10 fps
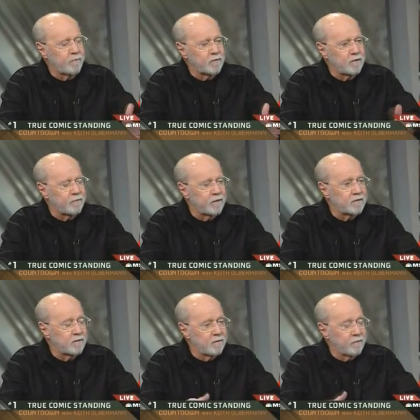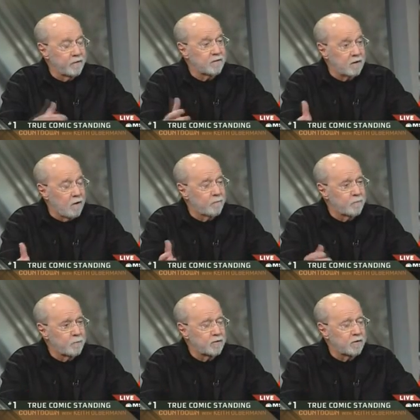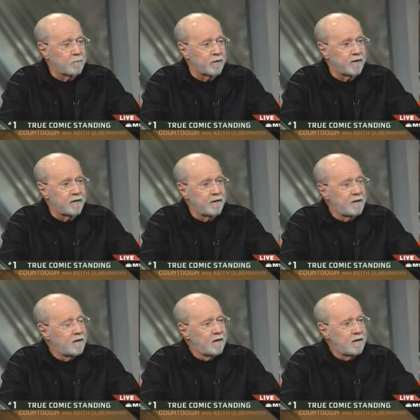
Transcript: Comfort the afflicted and afflict the comfortable to complete it.